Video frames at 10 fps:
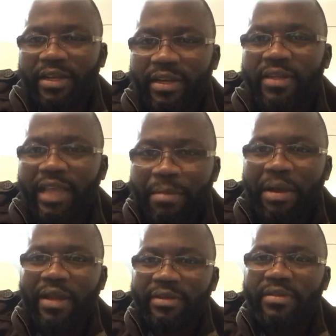Yeah,
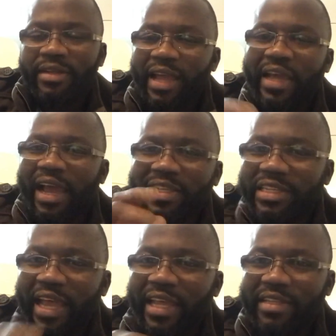man. Like I
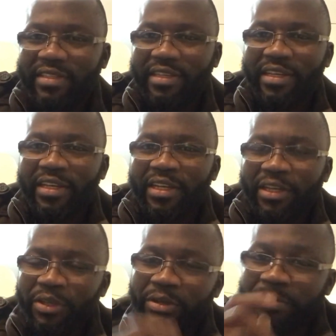say,
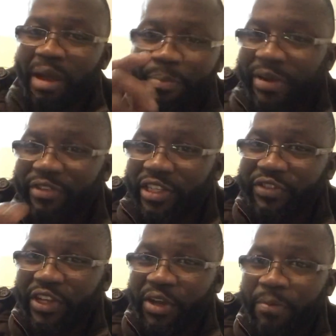in my previous
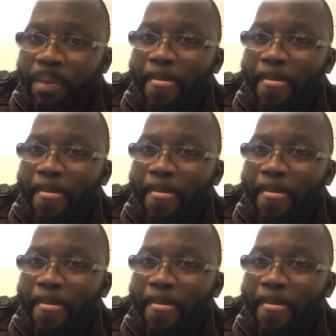video,